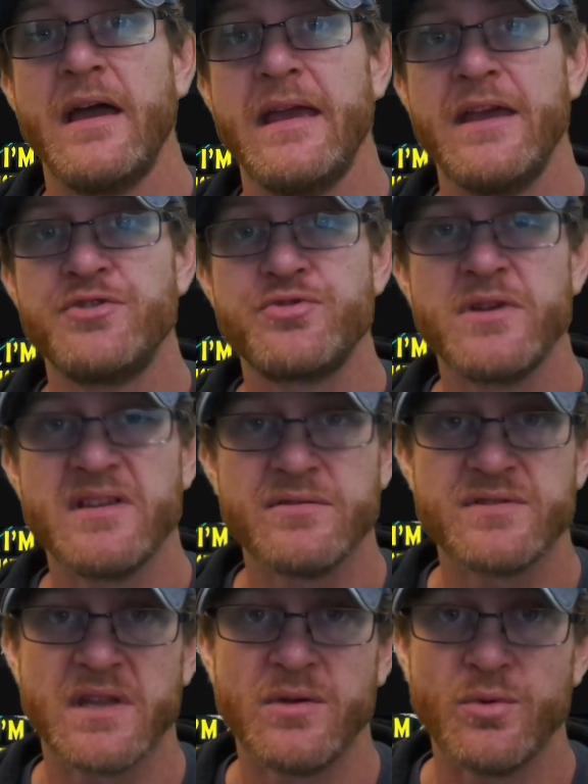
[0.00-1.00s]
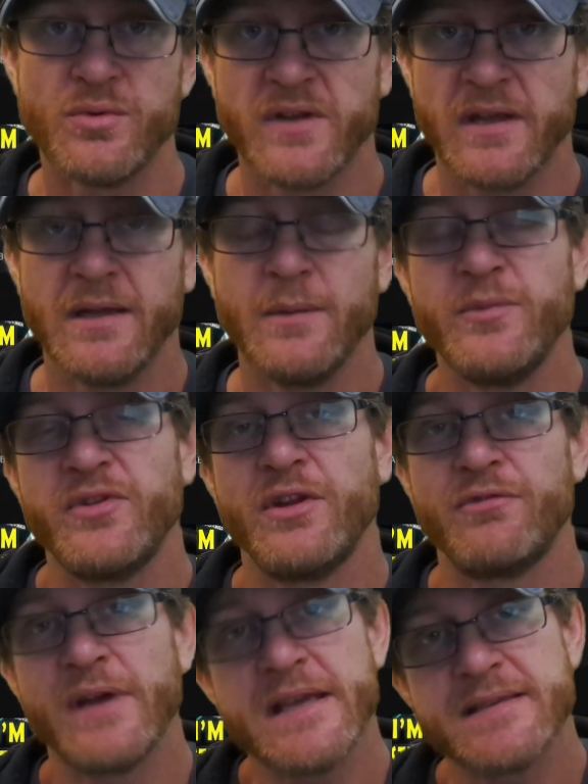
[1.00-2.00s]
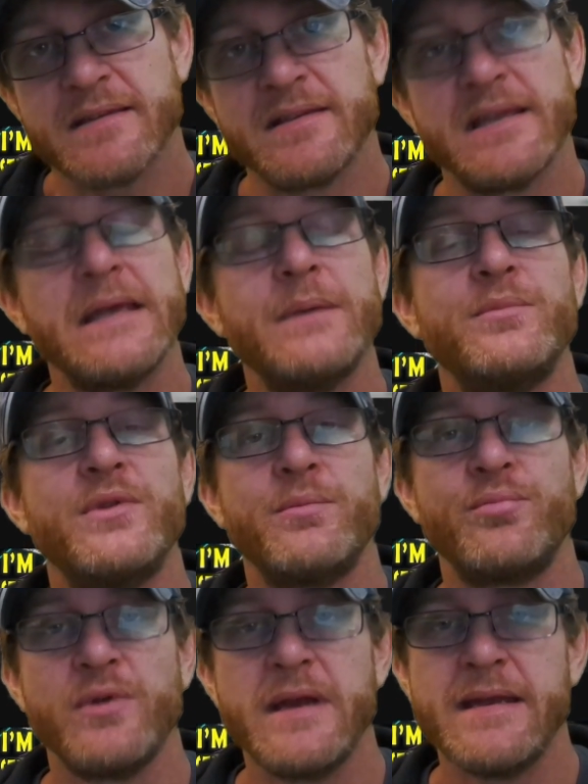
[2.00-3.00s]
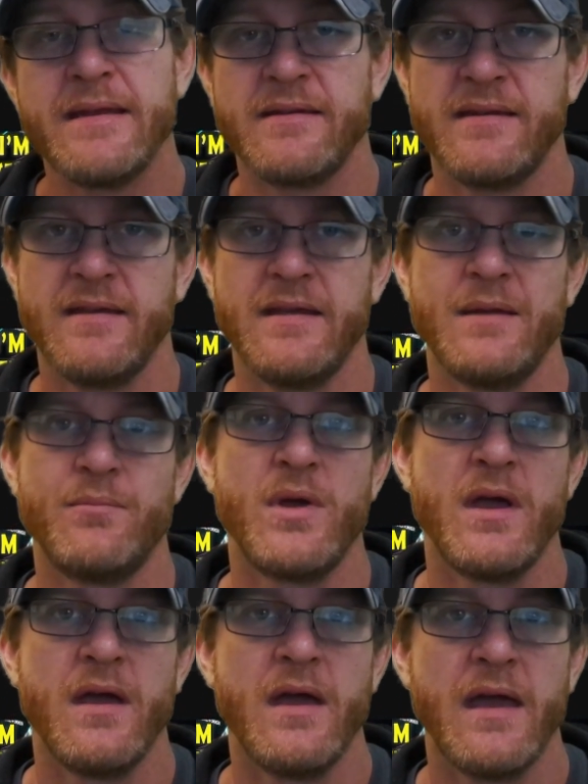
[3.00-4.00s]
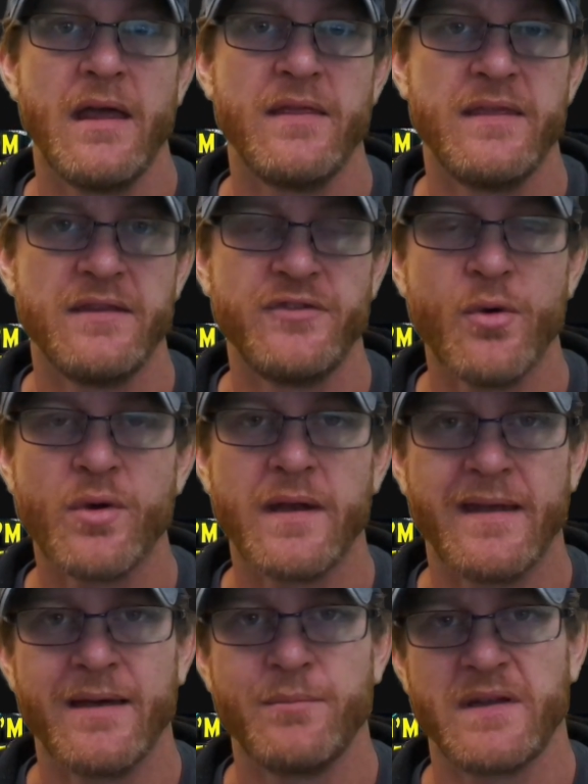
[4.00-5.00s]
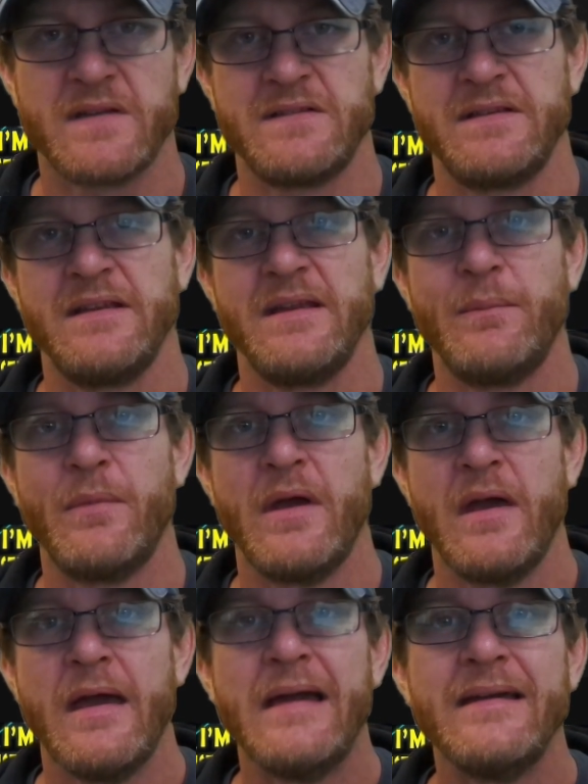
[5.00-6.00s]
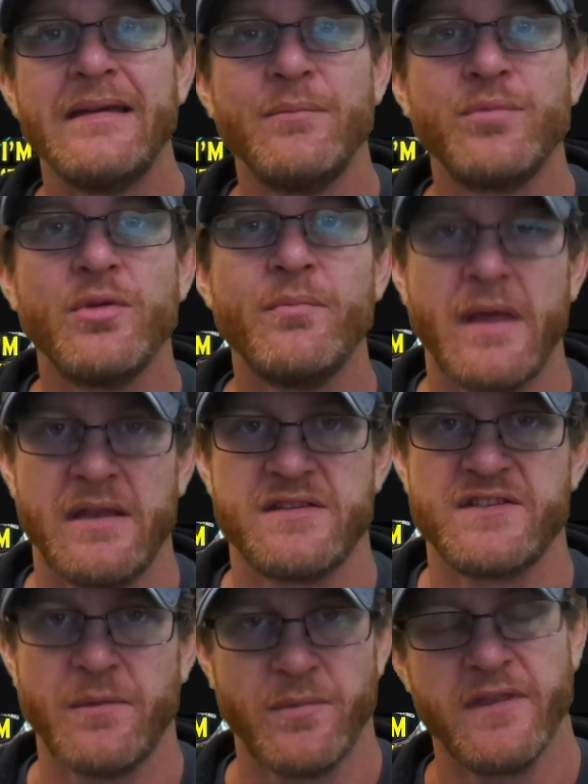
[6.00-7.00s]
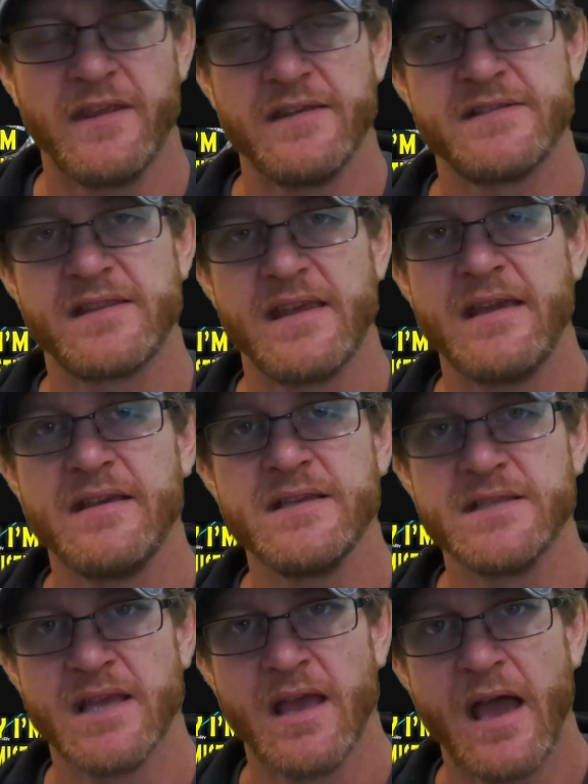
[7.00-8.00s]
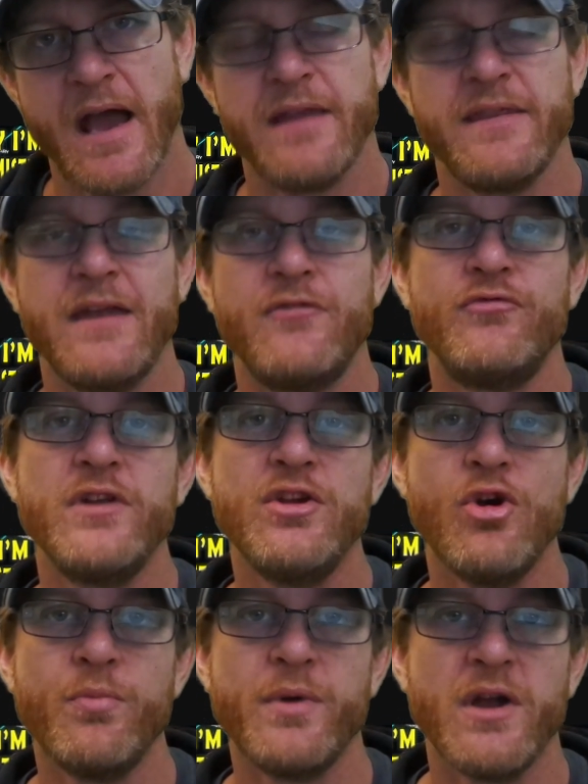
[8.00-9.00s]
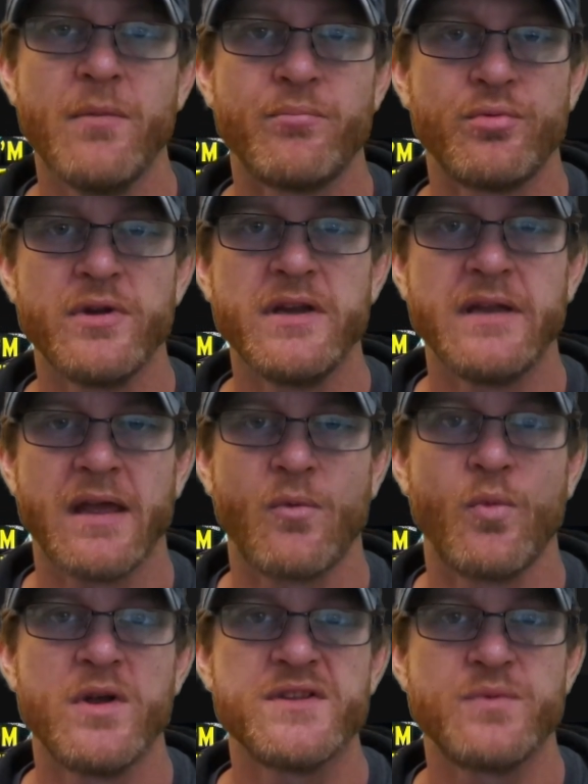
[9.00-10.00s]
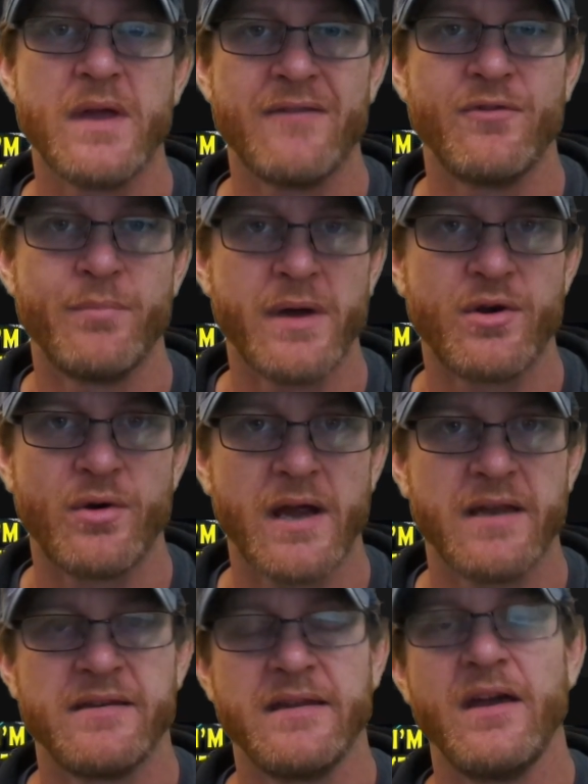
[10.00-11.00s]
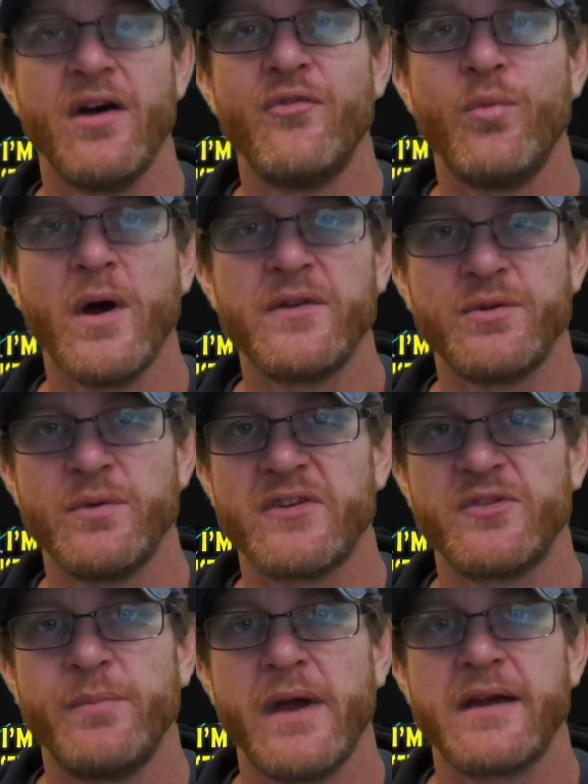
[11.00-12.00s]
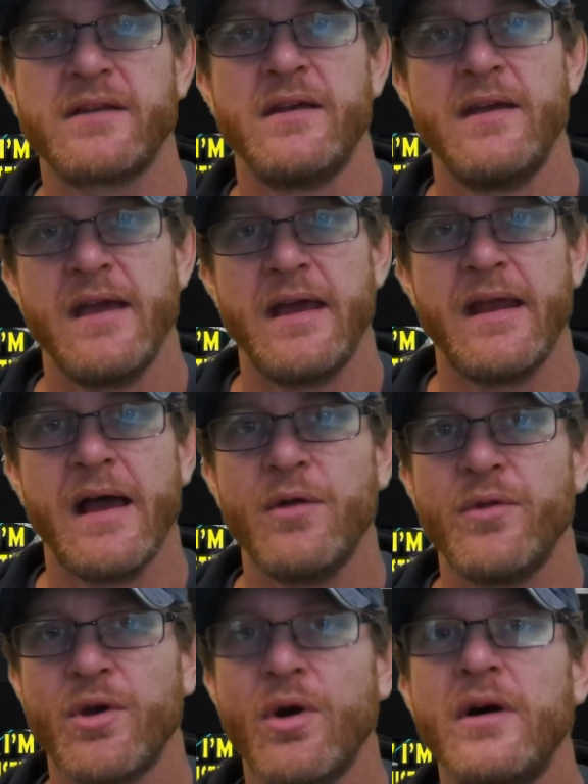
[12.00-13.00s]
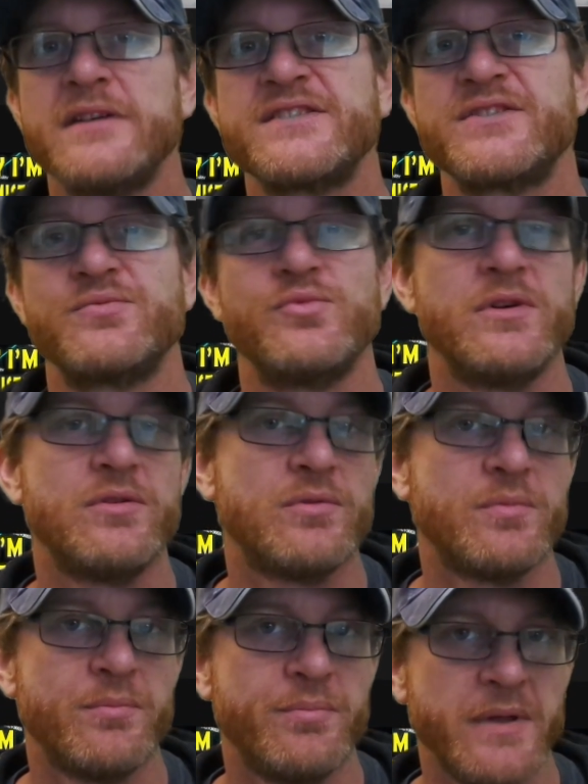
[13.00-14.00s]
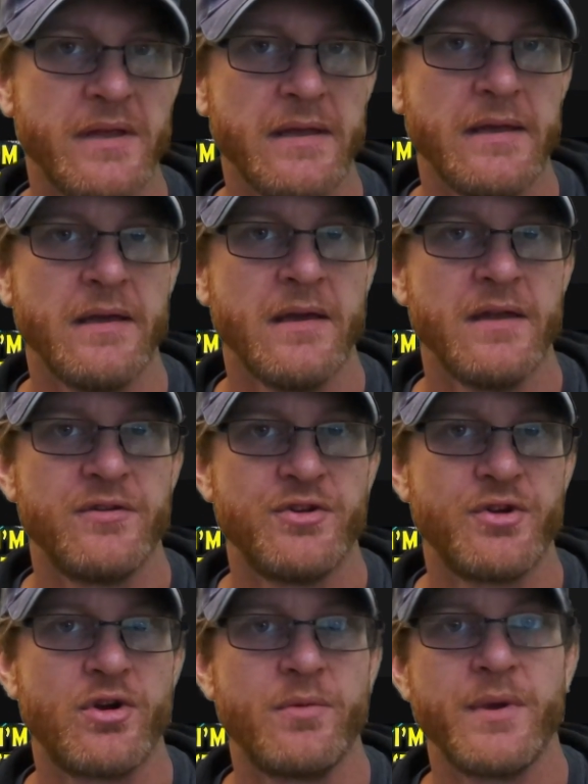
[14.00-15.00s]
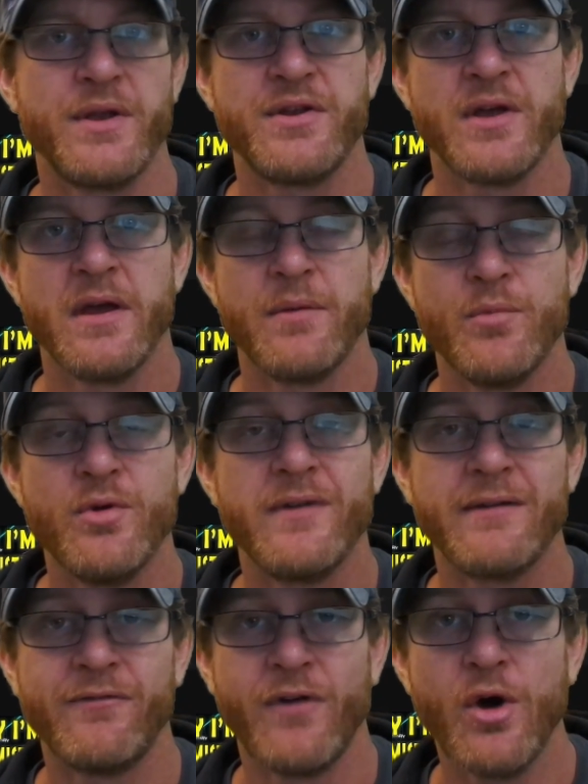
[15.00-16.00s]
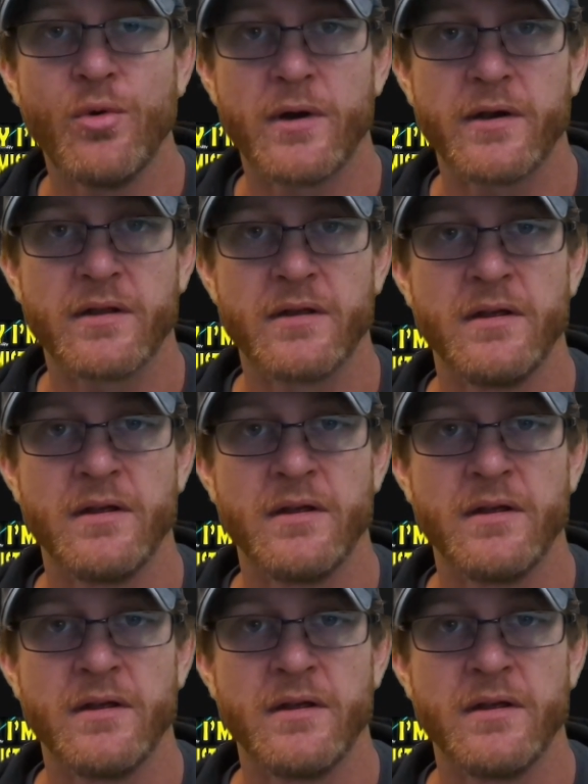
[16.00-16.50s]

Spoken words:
introduce the new teams, the racing team, the breeding team, the tokenomics team, implement some of these things, and then reopen up breeding once we have a better idea of what to expect and how the costs will be determined moving forward,